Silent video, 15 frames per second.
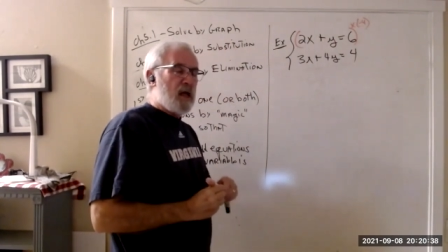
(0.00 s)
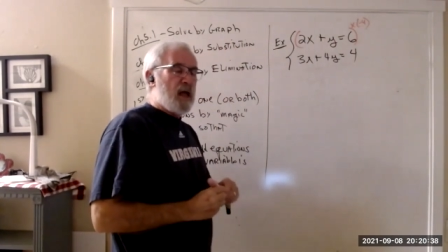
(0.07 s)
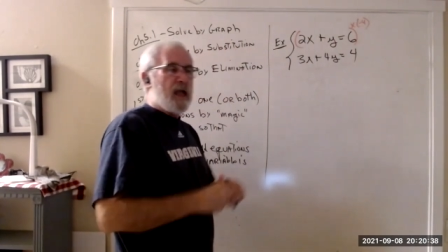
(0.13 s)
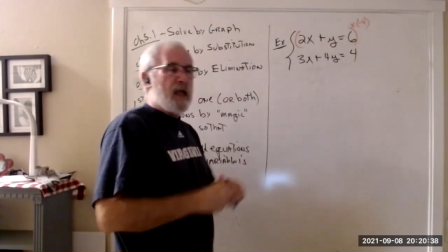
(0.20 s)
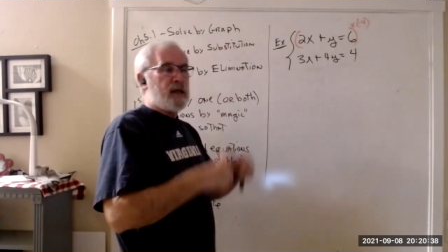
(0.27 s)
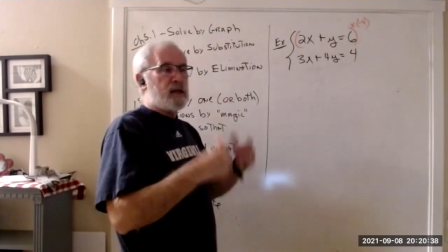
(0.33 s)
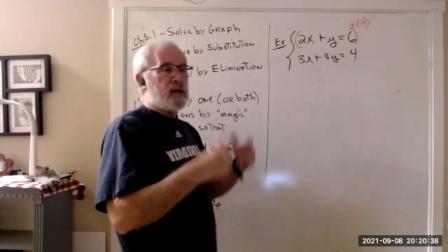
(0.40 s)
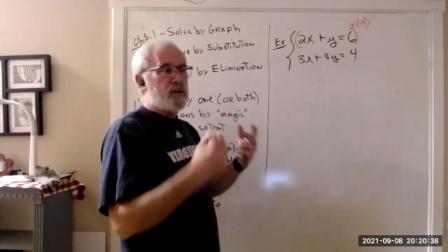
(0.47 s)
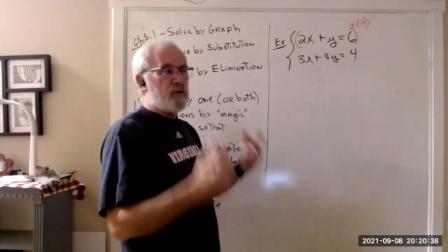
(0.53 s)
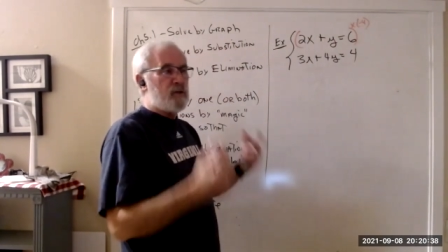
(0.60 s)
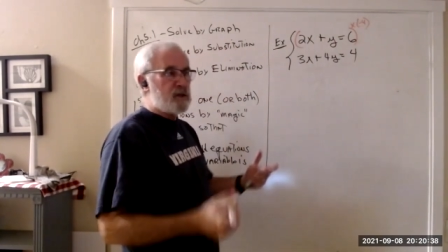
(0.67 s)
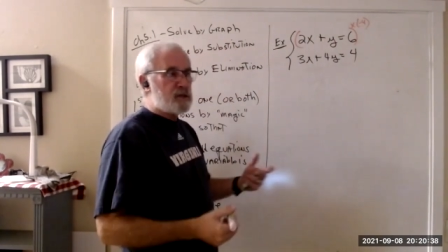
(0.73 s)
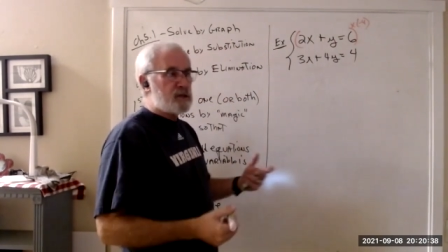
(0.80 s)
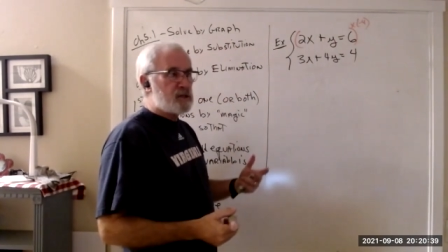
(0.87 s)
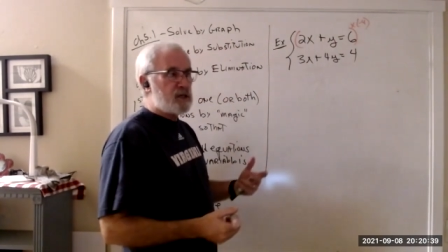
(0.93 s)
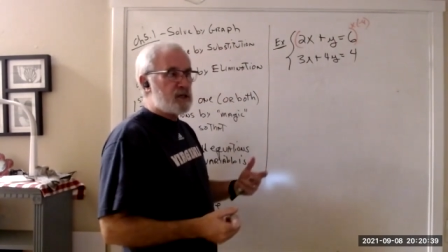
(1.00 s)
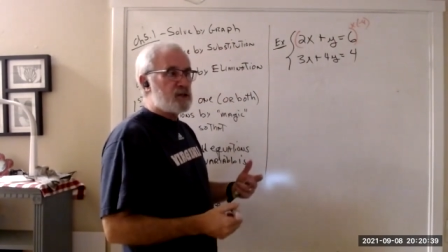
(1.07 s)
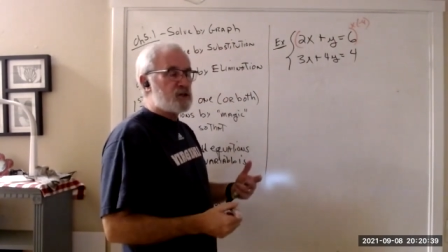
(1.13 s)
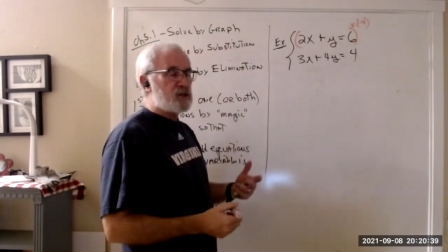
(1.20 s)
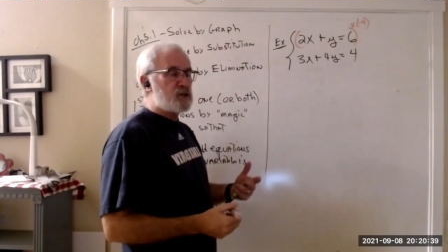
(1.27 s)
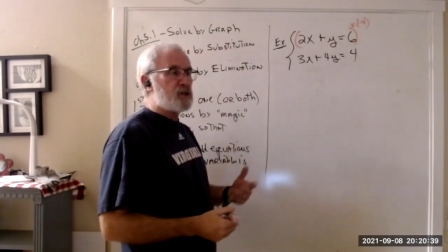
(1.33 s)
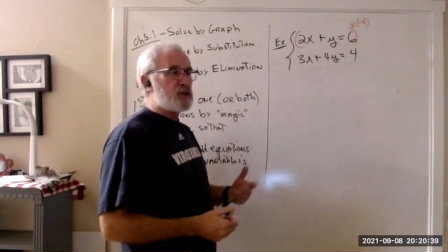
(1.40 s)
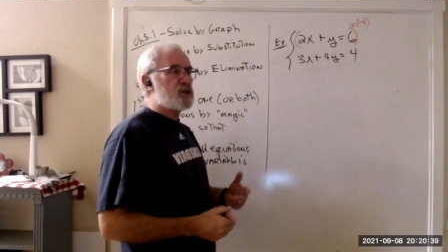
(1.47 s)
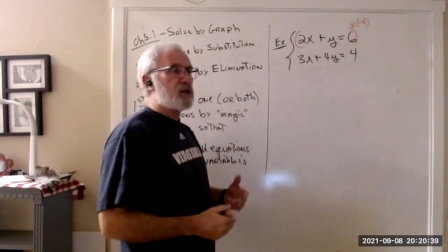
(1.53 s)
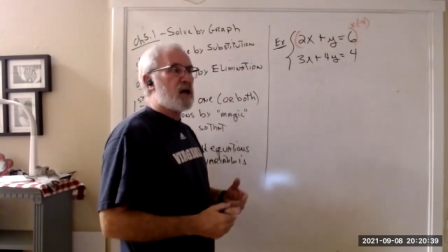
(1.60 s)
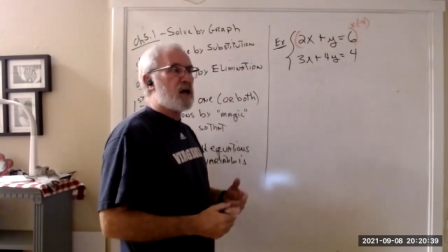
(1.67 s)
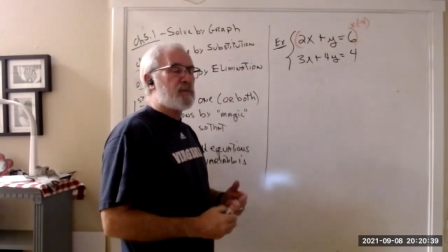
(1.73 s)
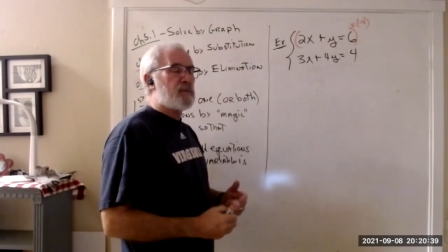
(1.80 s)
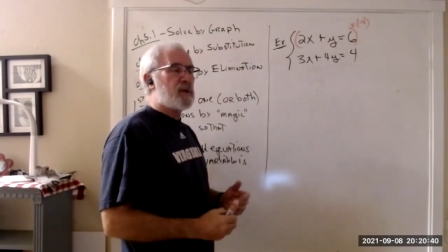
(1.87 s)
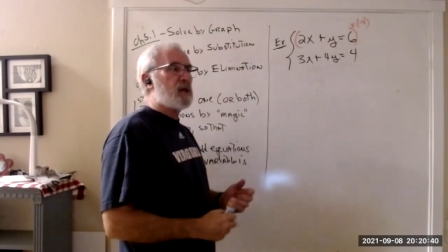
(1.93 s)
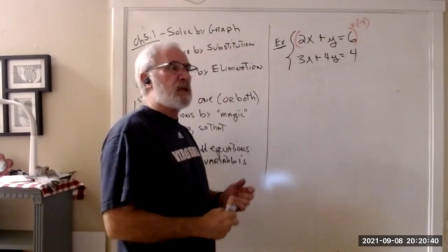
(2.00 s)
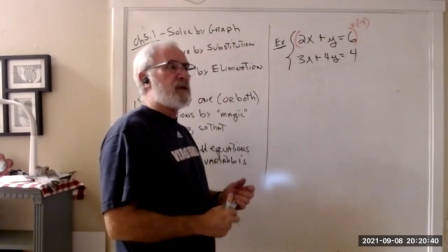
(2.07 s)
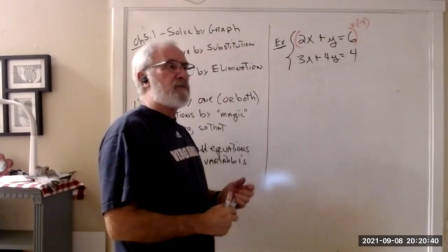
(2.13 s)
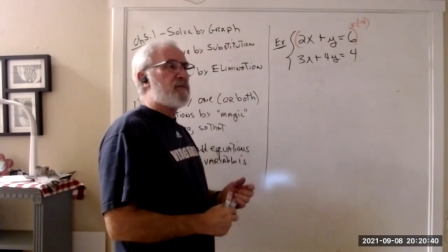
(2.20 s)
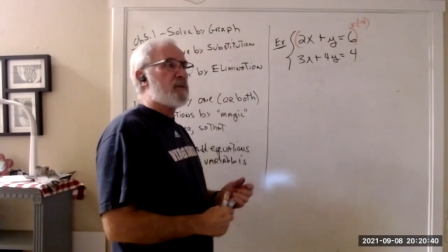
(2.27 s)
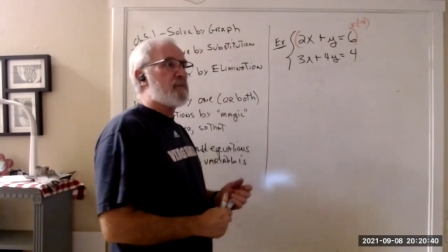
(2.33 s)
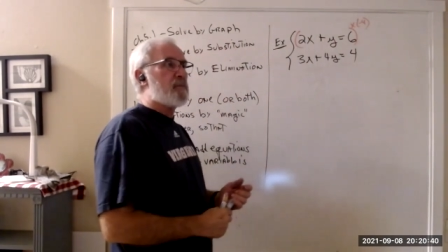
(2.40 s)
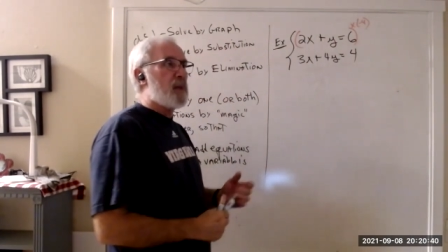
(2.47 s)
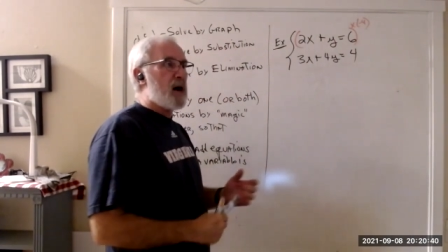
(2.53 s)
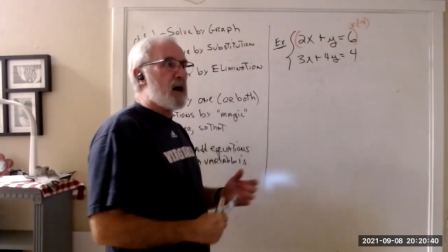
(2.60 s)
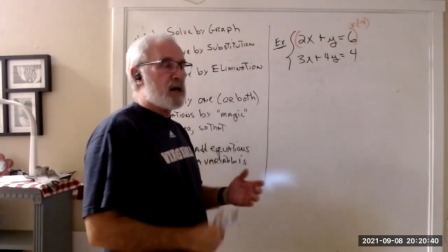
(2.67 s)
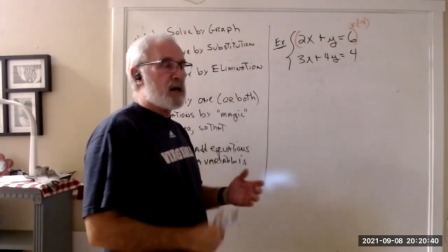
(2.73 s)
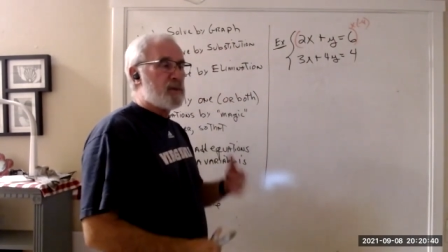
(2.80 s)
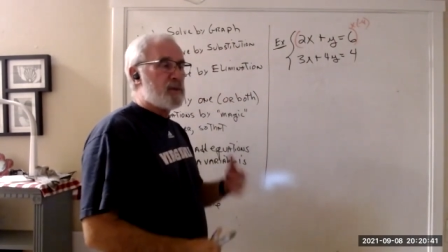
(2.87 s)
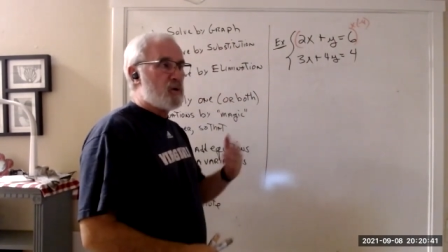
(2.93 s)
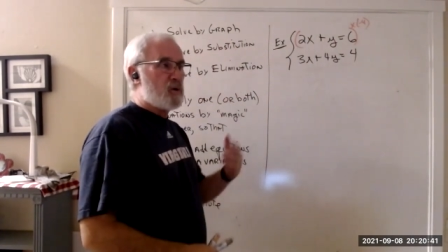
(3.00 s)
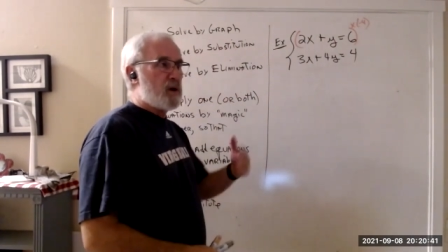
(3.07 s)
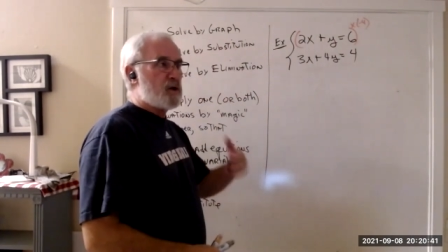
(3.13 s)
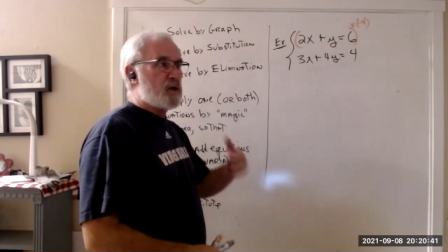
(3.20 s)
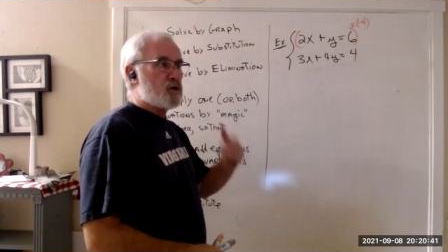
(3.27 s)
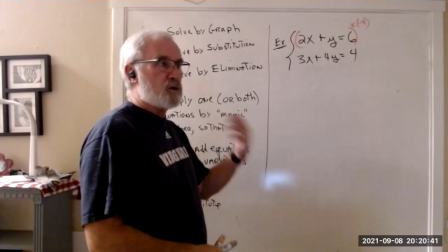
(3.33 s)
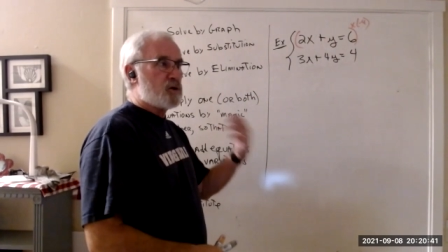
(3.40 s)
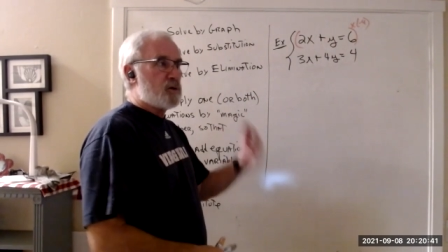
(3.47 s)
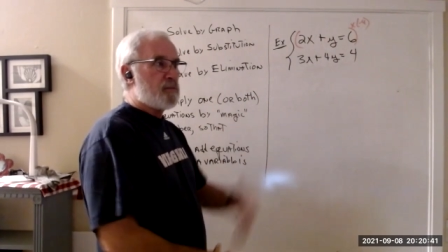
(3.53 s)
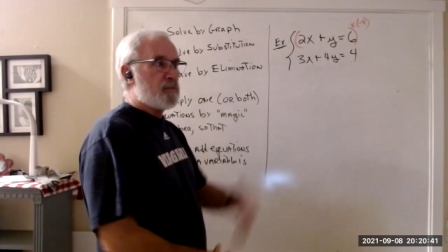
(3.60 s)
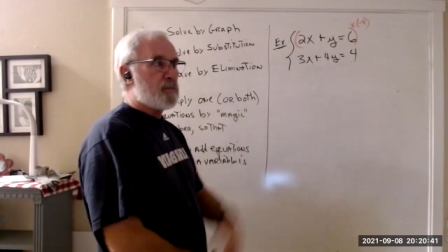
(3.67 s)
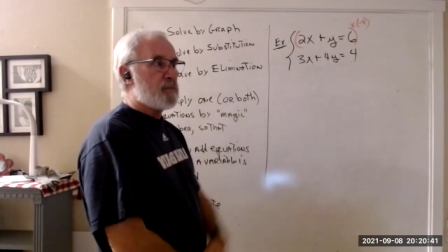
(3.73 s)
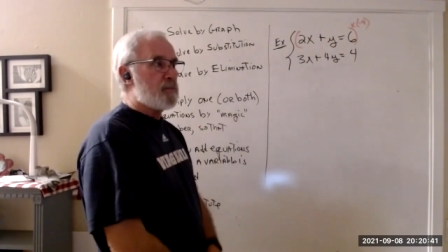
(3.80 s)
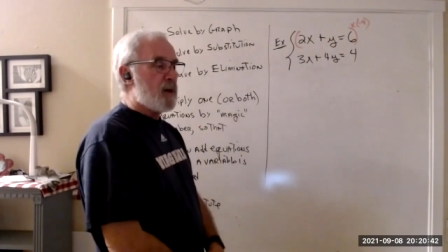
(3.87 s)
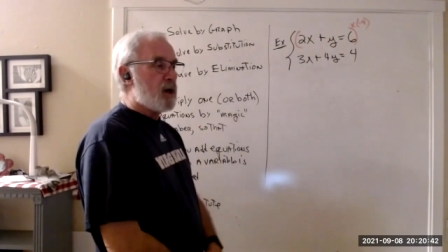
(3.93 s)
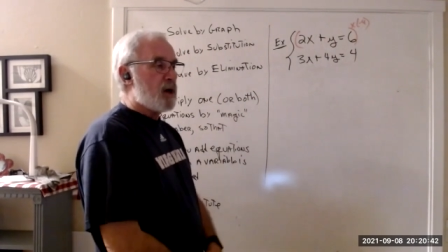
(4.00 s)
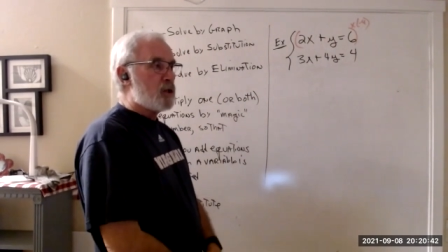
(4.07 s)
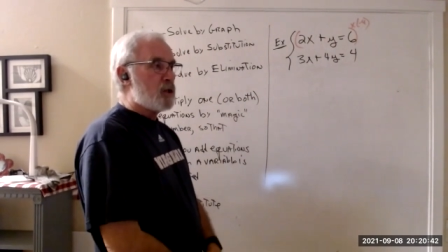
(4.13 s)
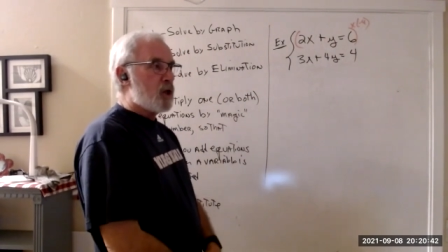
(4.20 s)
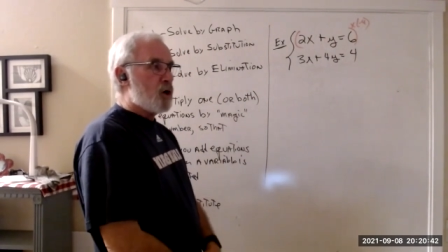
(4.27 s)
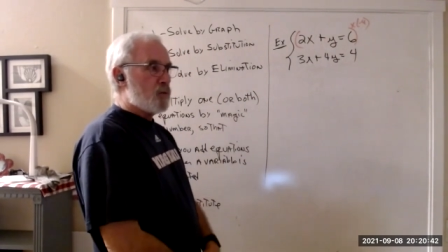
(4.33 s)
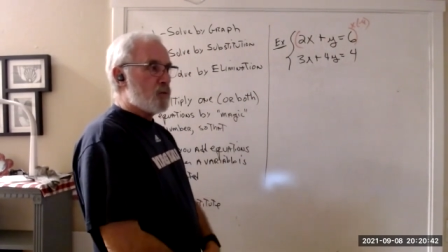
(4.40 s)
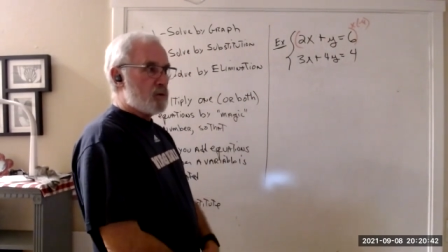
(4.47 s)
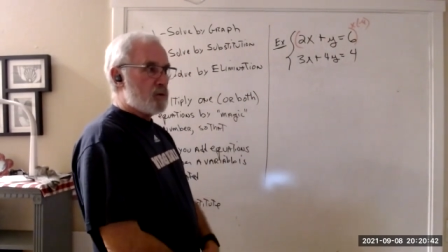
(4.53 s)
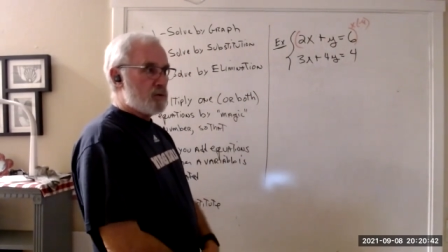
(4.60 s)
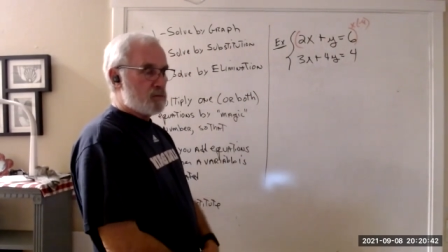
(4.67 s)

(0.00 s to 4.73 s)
And in this instance, I'm going to leave the bottom equation alone.